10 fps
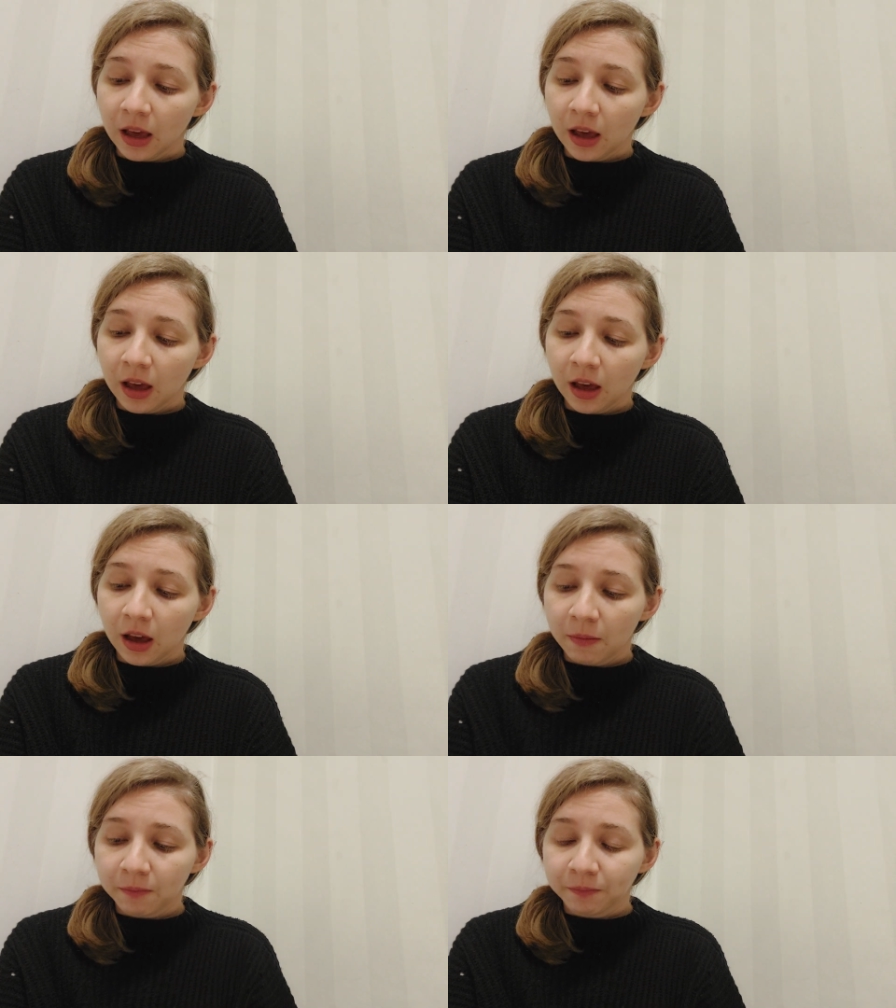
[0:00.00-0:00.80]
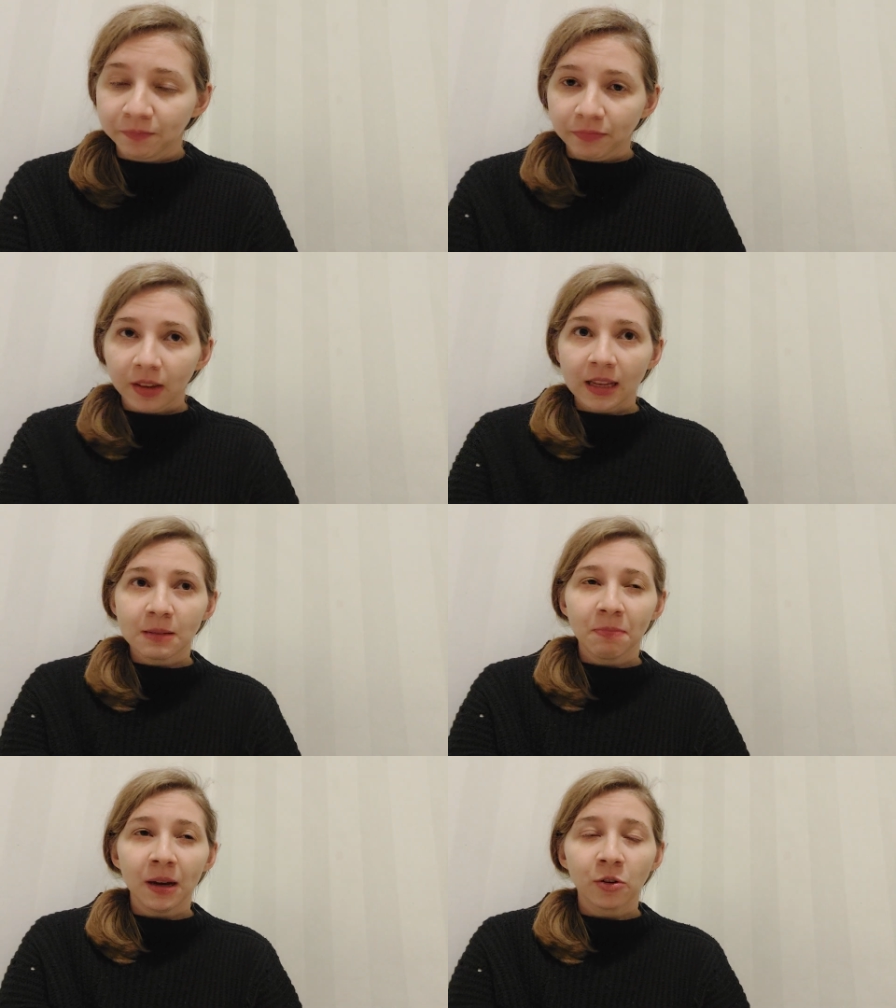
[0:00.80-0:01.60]
It's
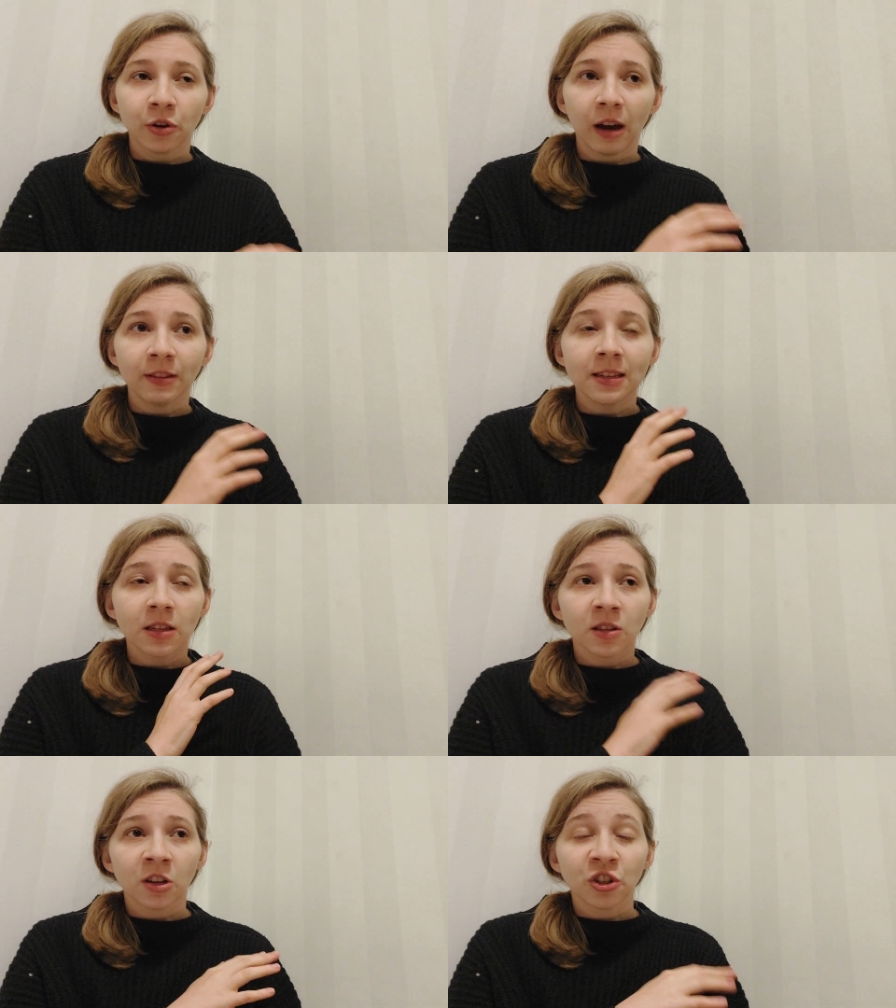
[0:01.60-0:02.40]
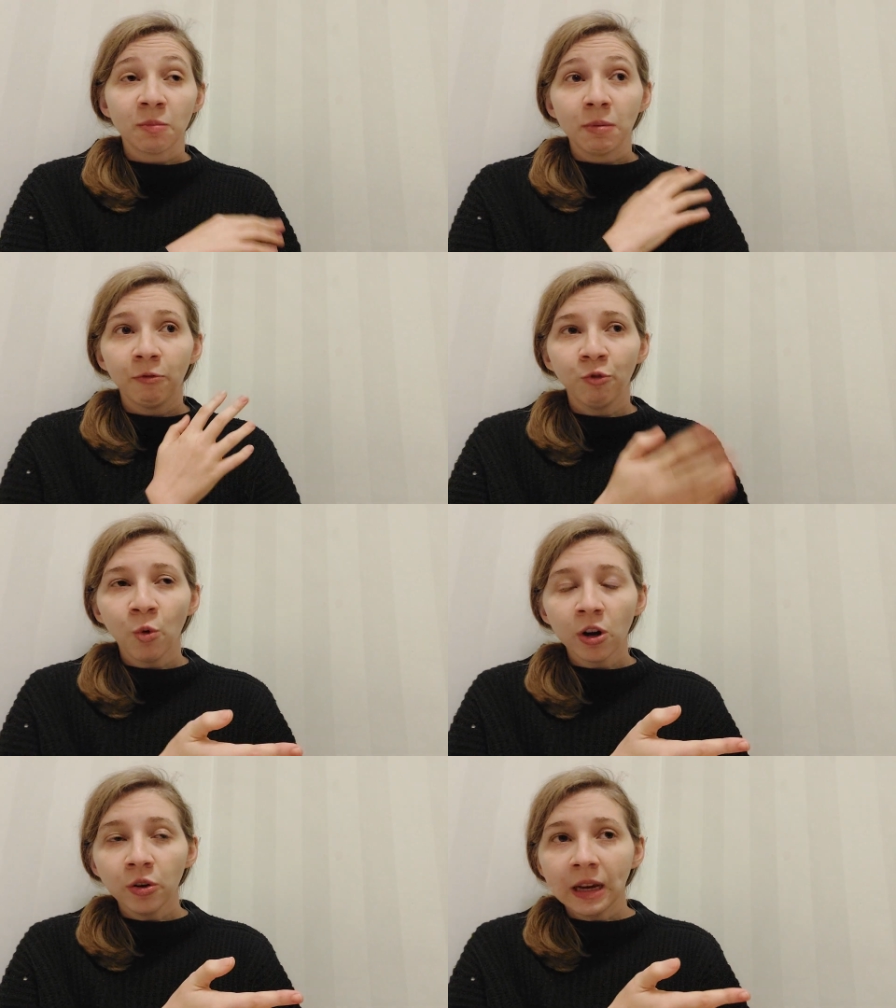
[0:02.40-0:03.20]
better to have this discussion
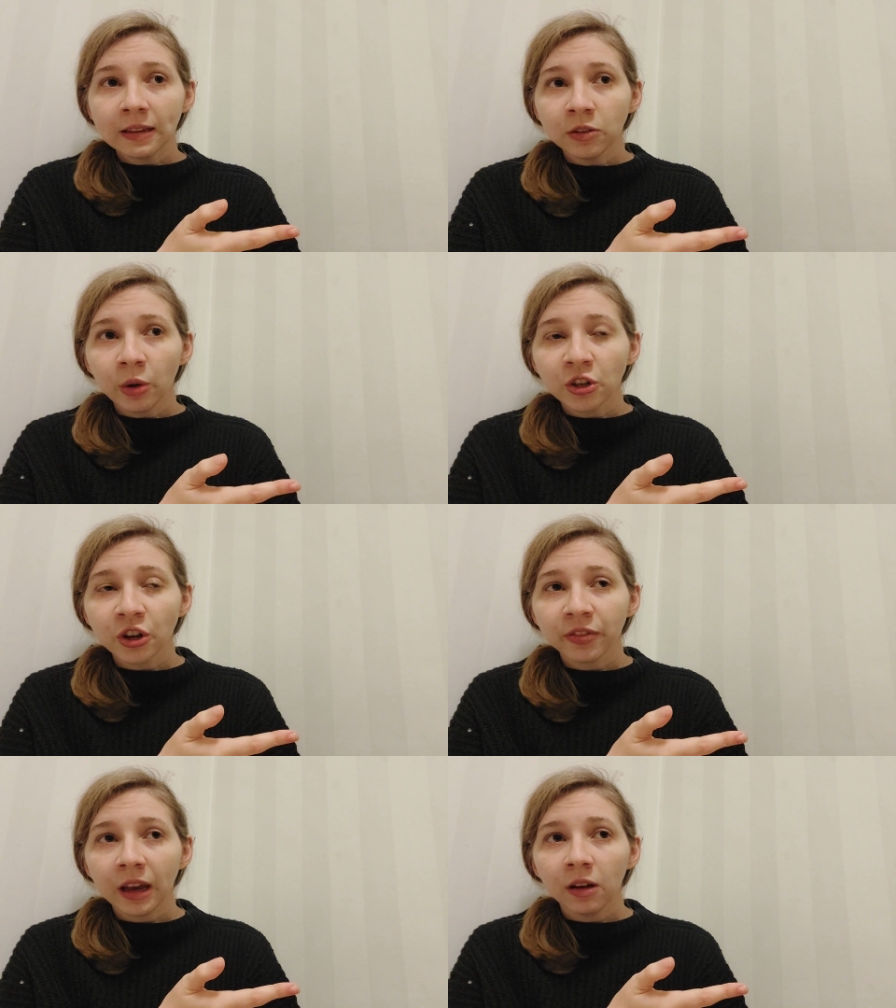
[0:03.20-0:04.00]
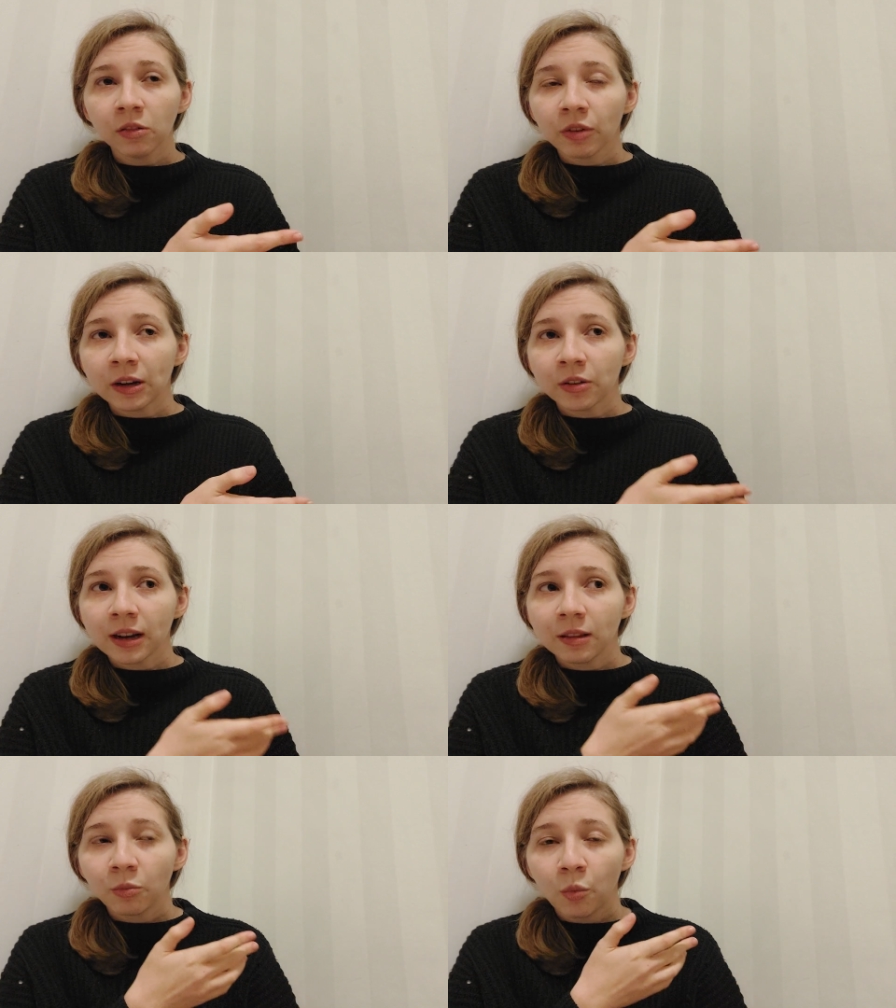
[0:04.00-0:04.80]
before you get into a shutdown rather
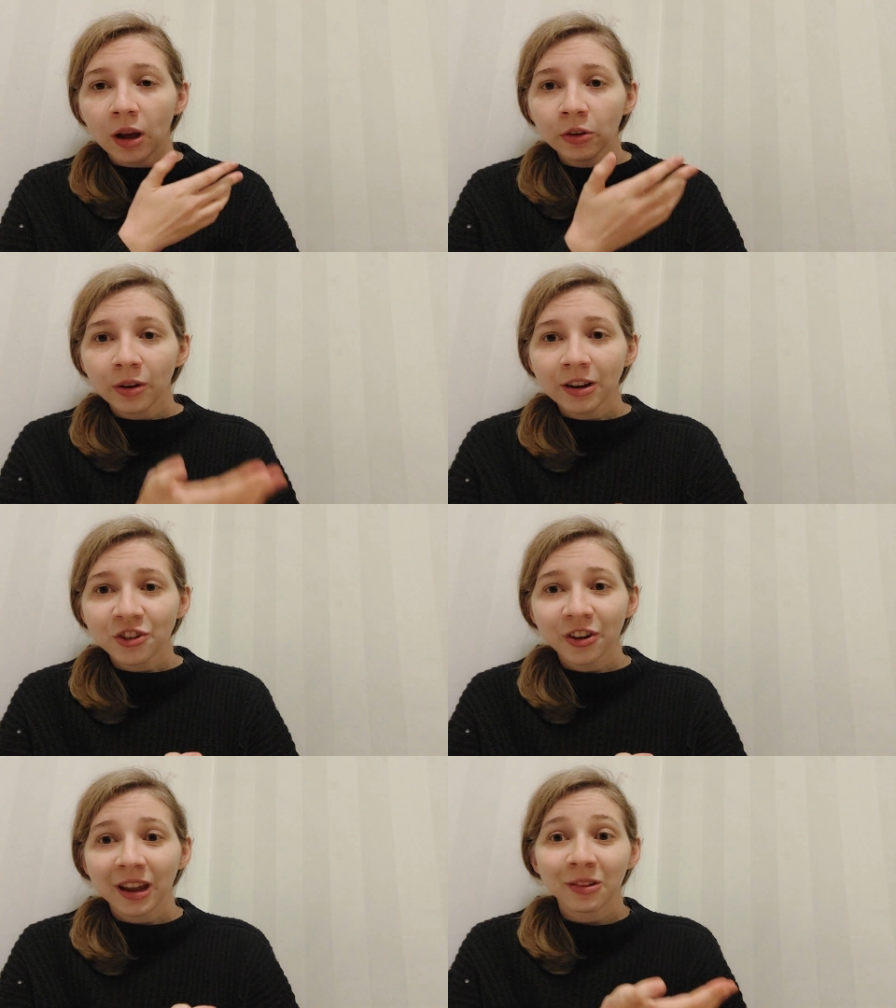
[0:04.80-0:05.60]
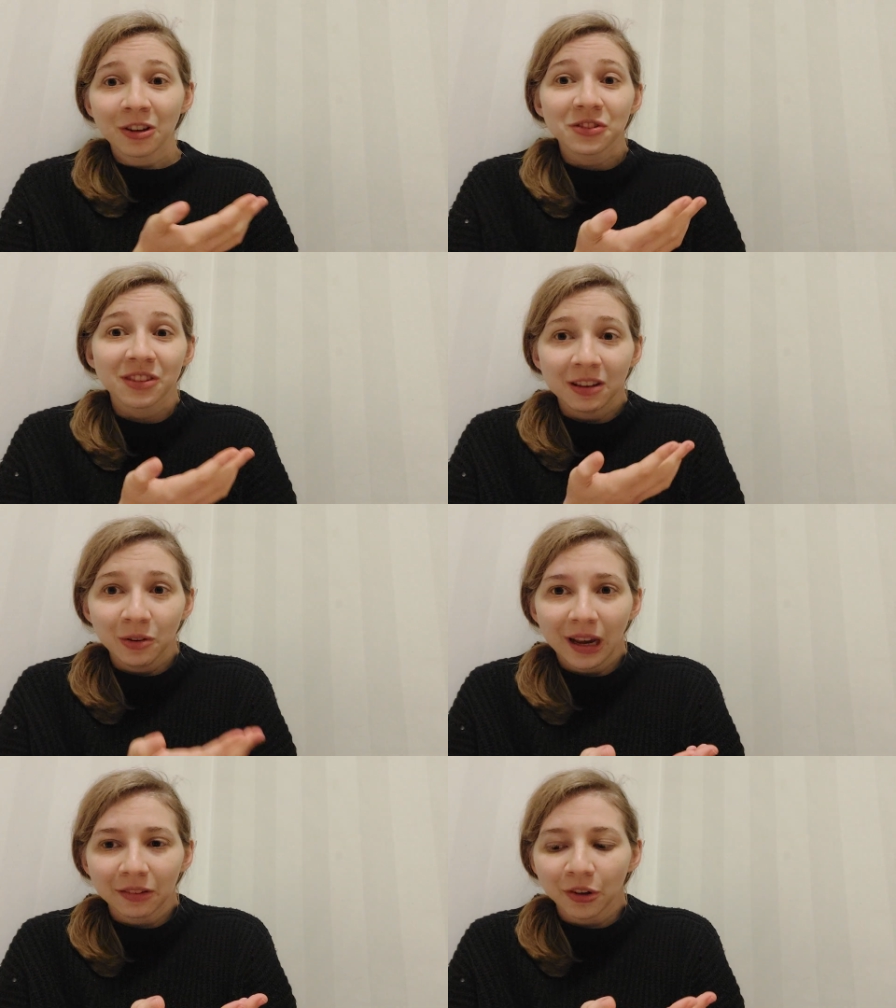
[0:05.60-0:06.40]
than while you're in a shutdown, because then you
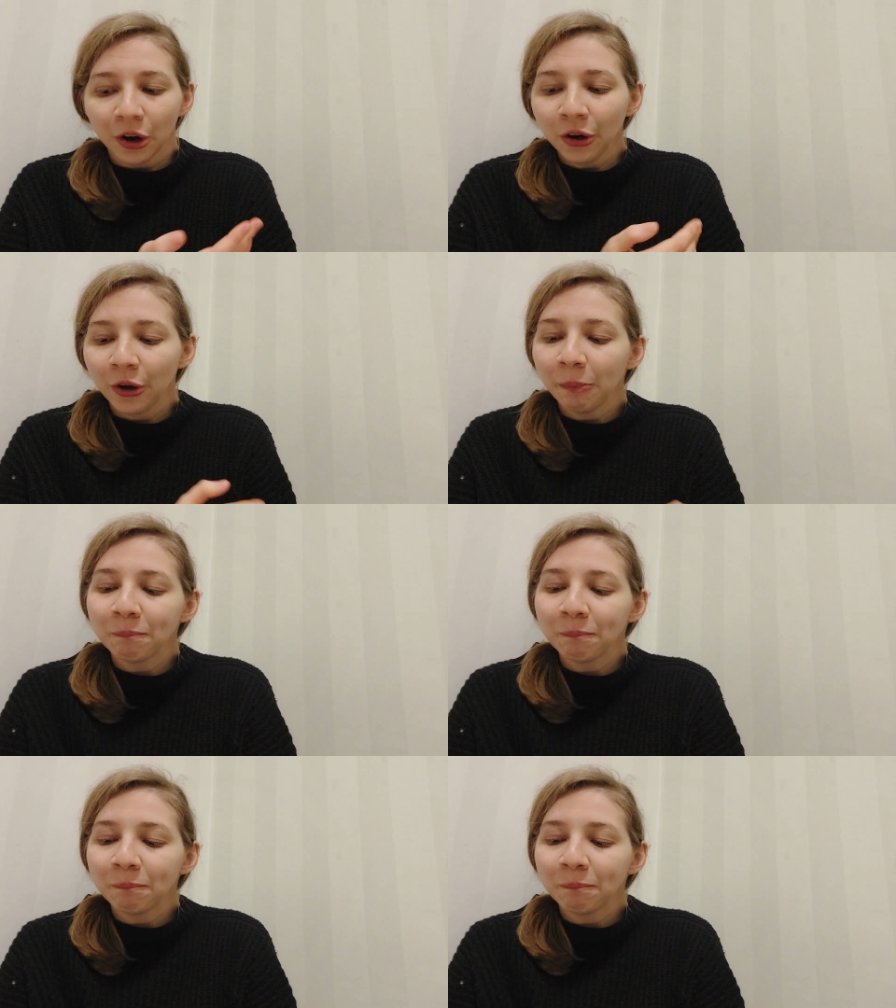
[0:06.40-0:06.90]
can't talk.